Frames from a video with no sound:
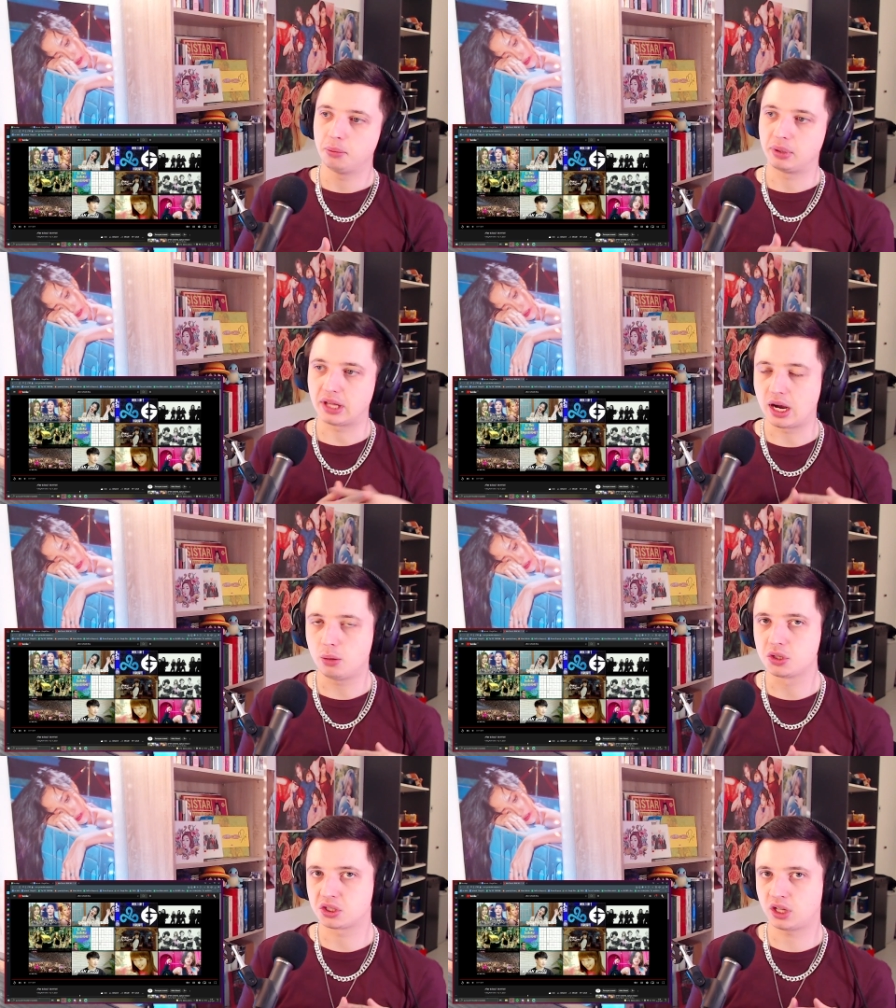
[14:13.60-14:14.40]
But I
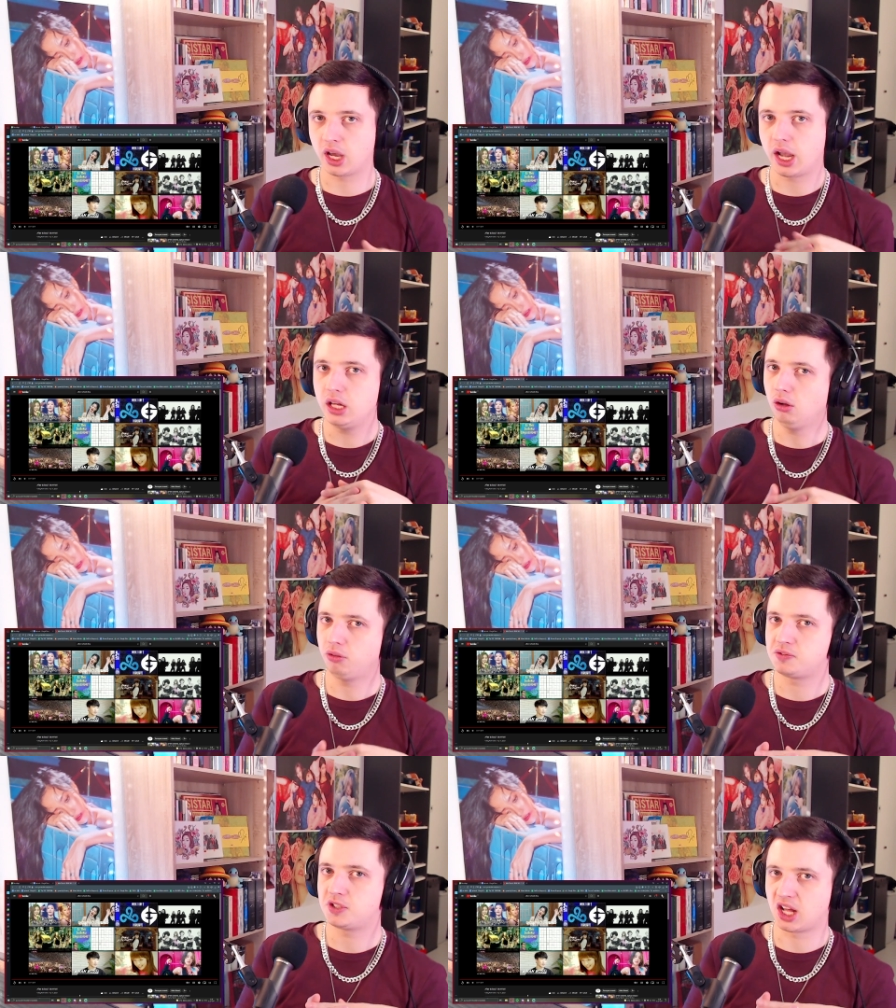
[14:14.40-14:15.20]
was kind
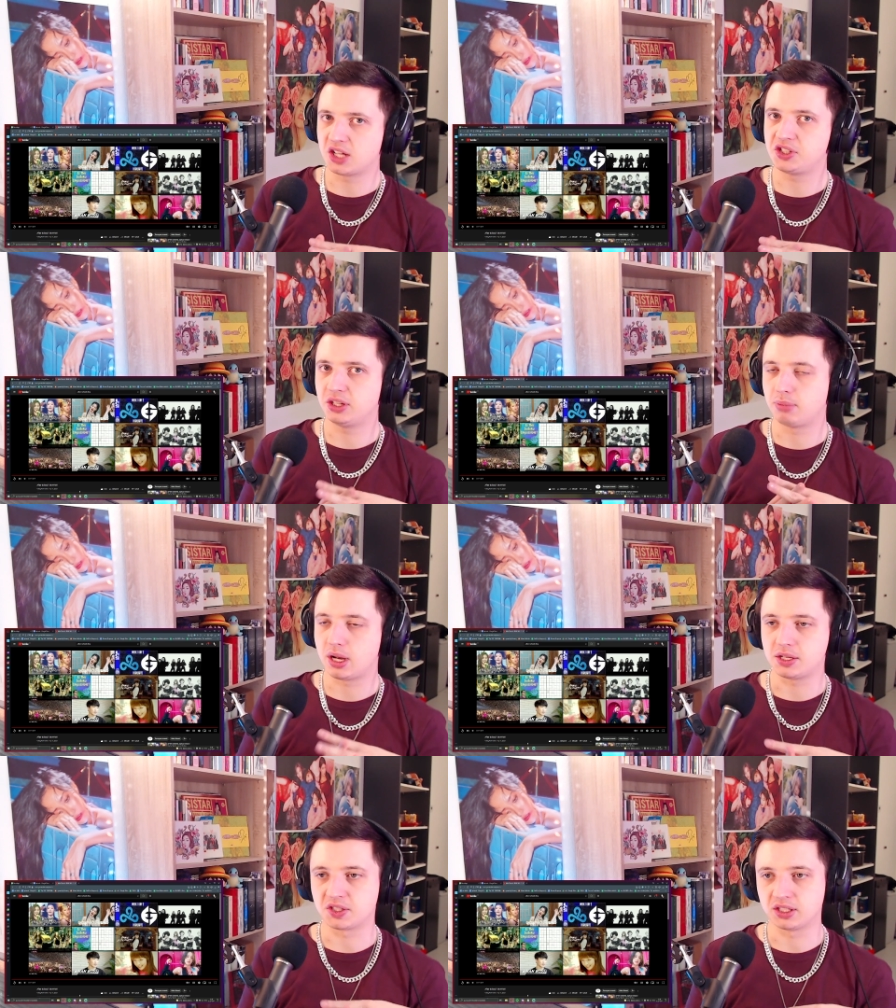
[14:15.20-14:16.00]
of sassy and
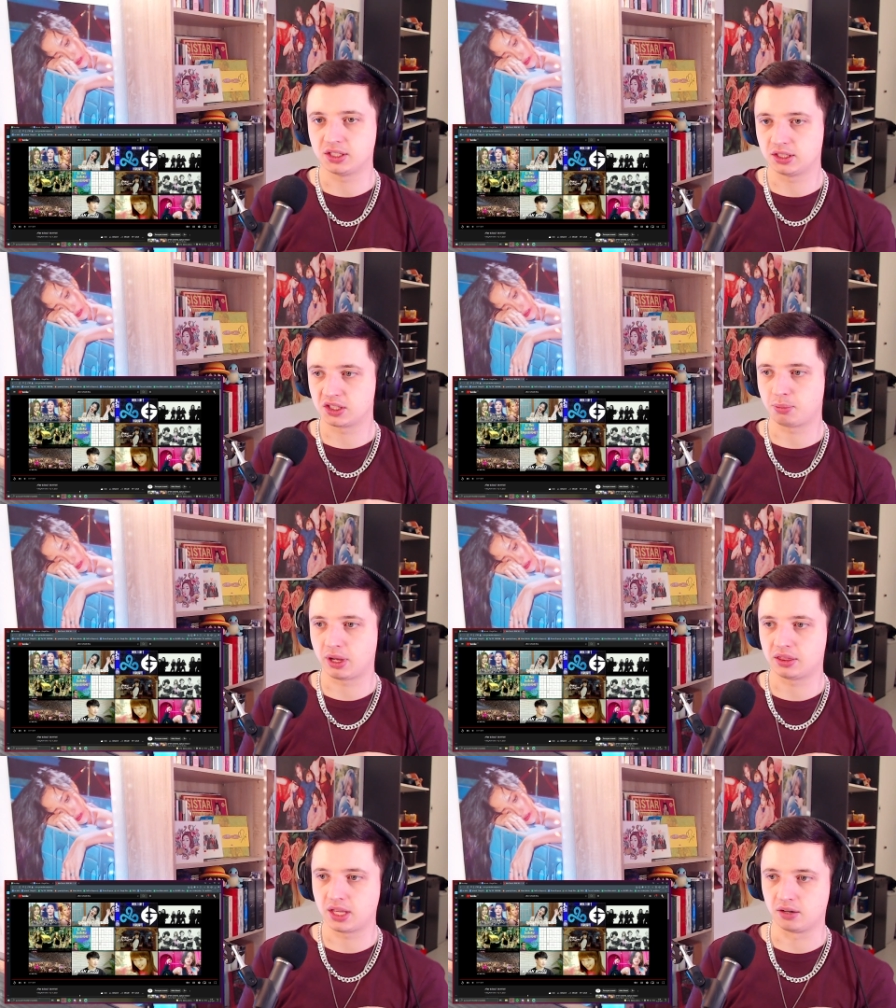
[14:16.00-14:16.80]
badass. I didn't
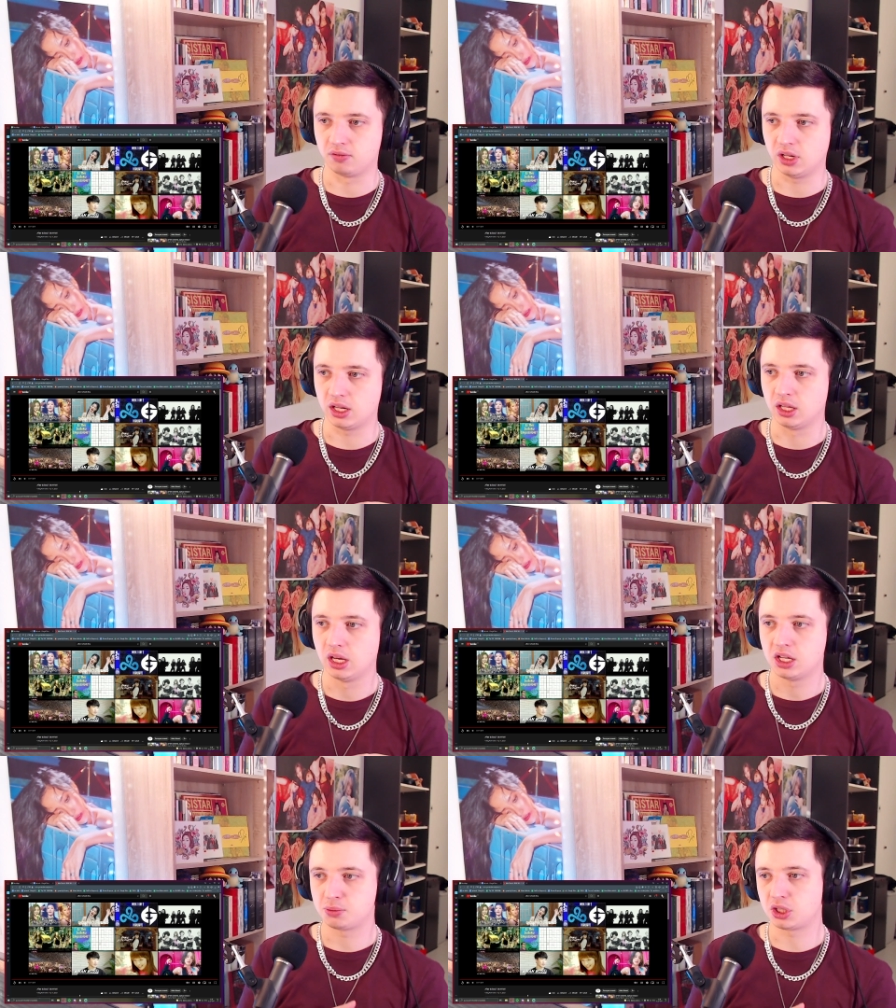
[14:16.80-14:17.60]
expect that really.
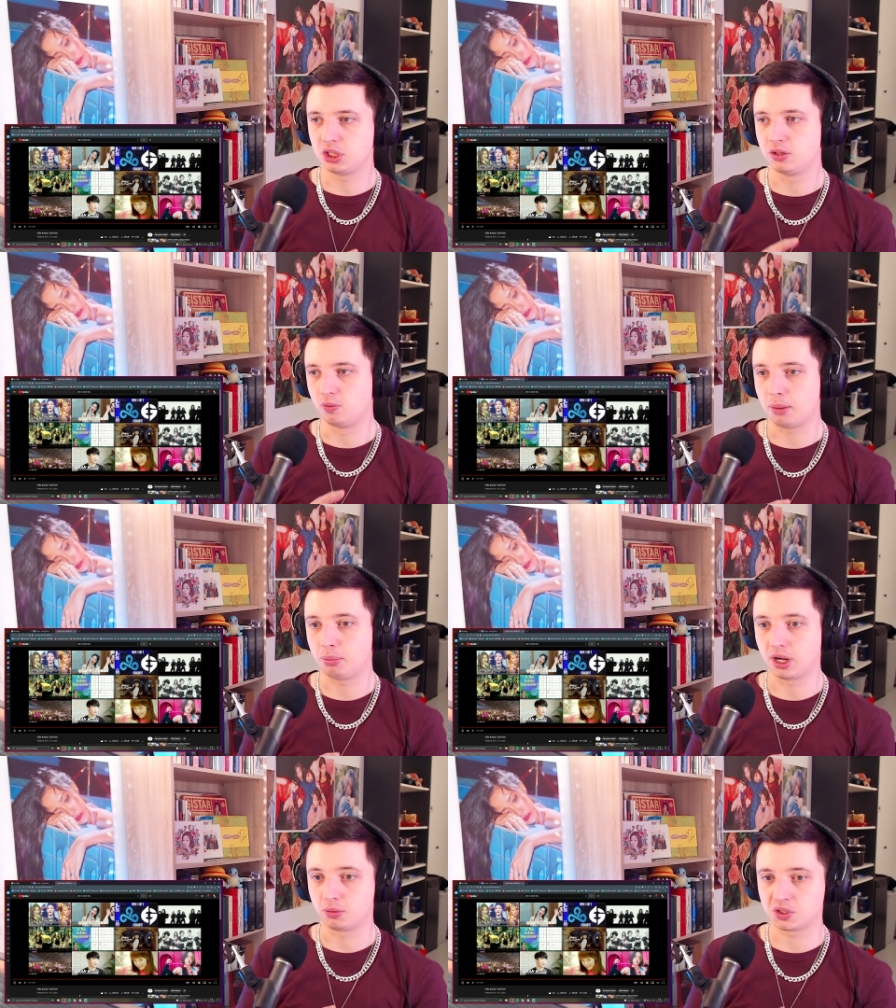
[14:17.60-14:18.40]
Especially the rap
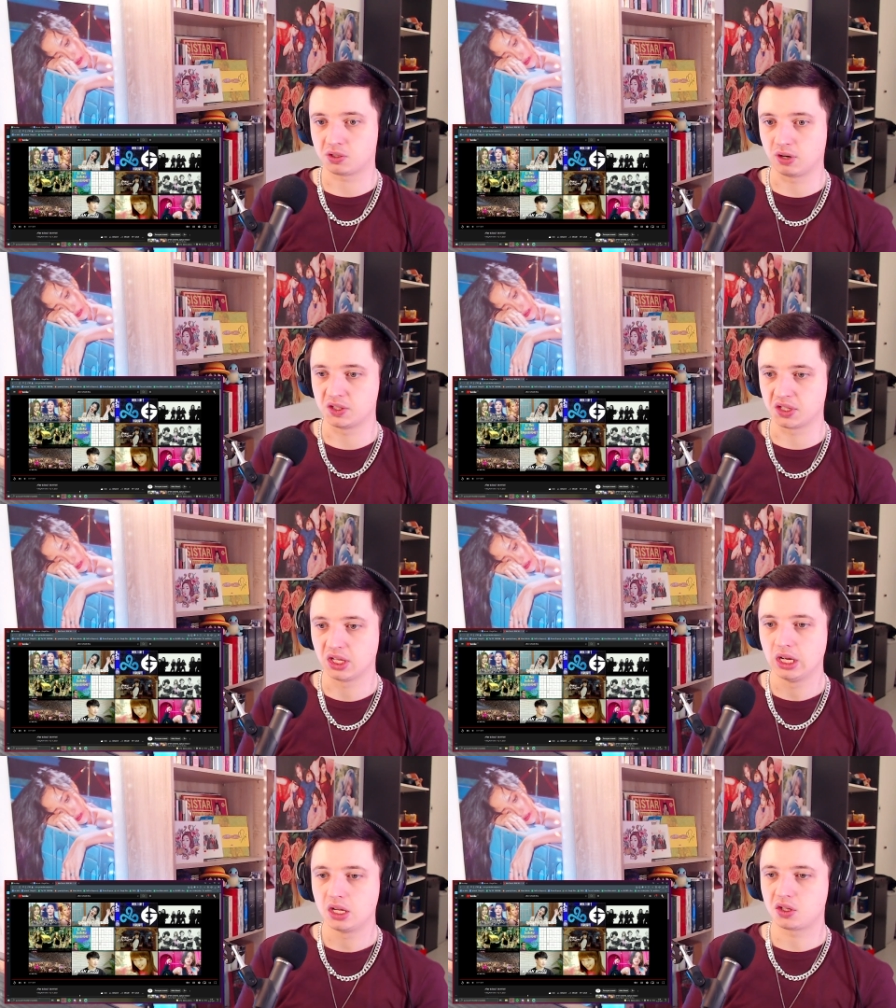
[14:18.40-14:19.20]
part was crazy.
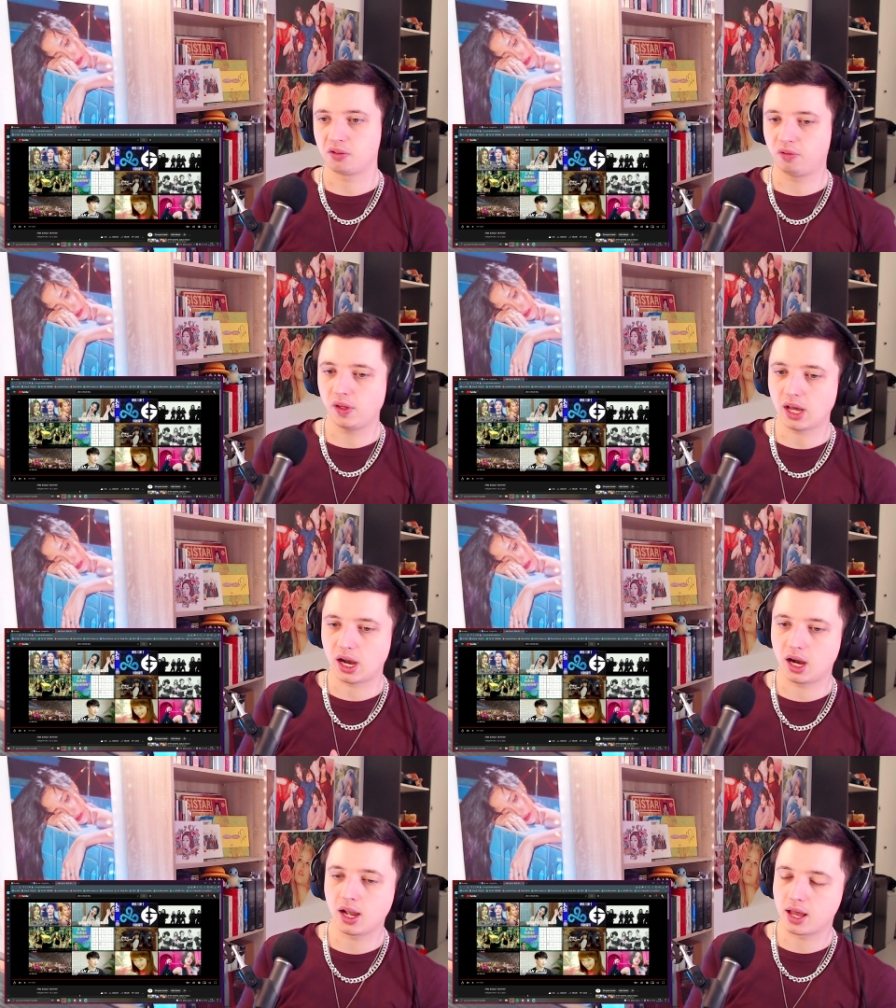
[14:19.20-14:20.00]
So I think
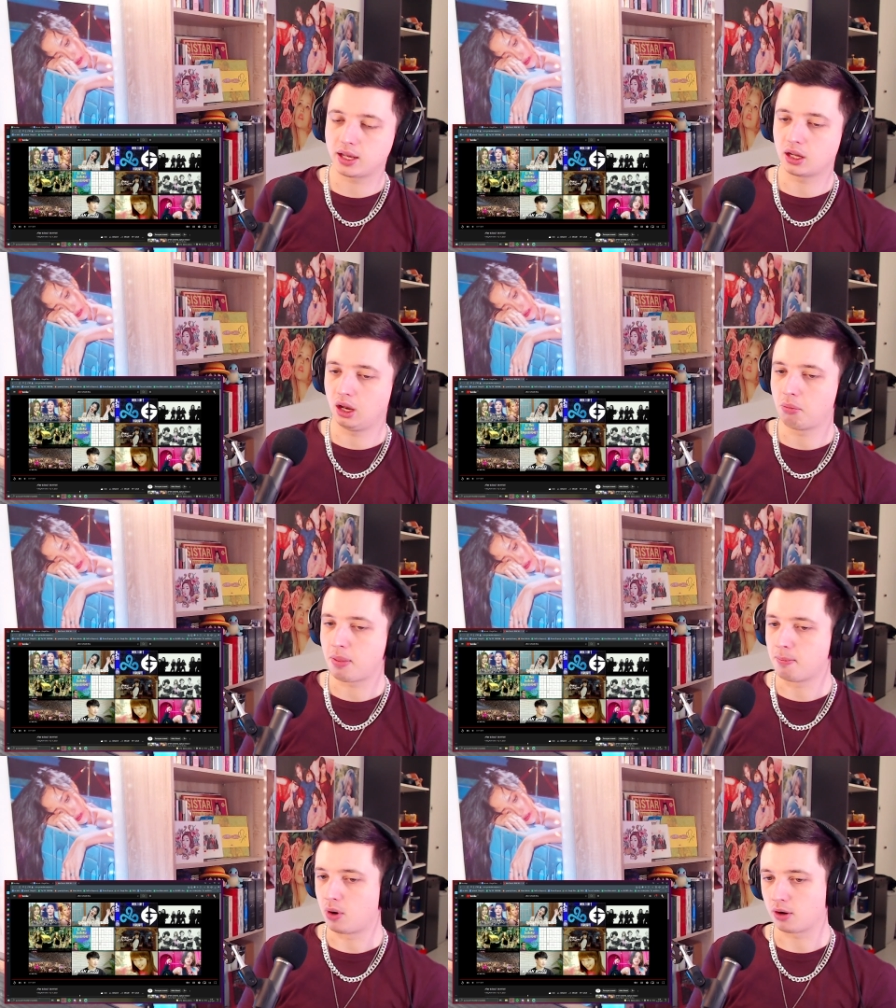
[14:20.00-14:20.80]
I like a little
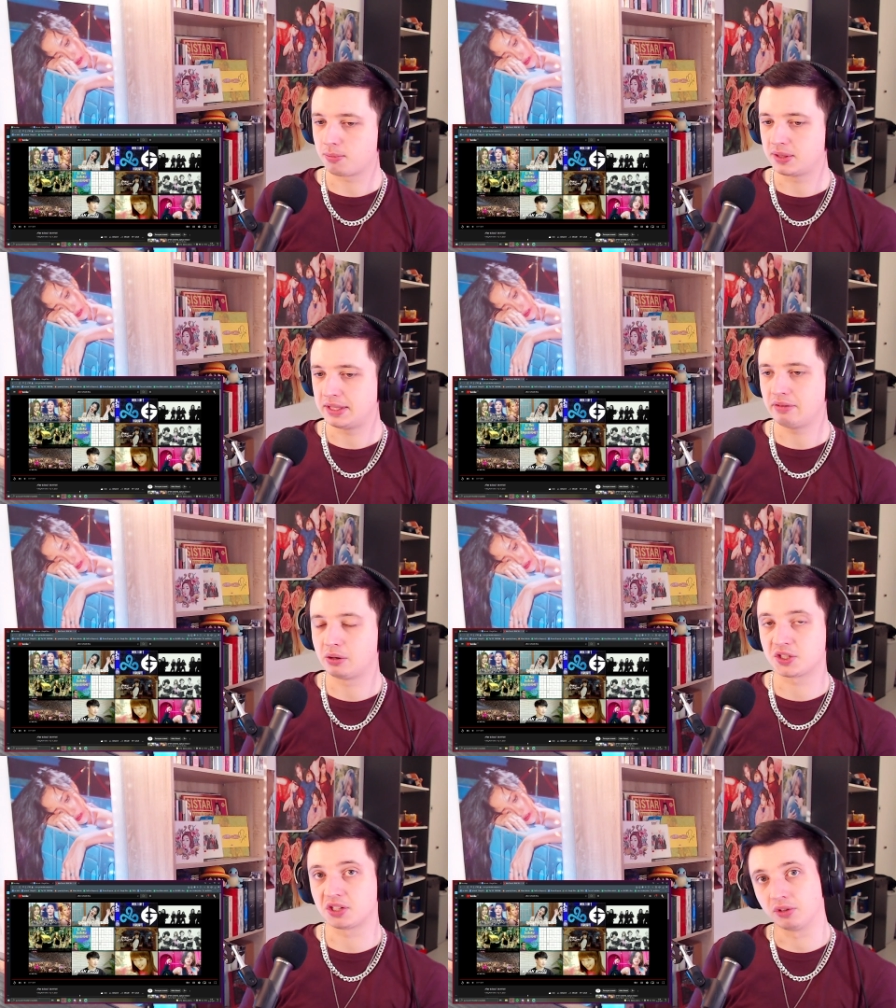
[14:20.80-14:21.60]
bit more, but Diva
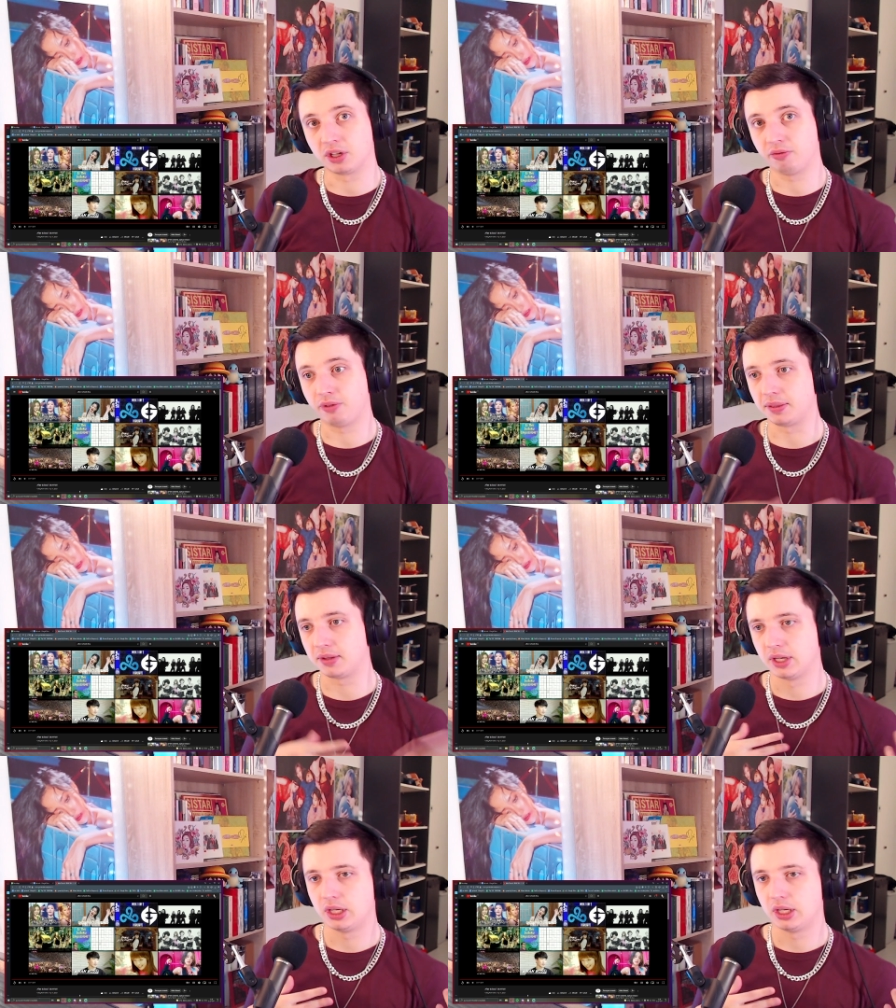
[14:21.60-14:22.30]
was definitely fun.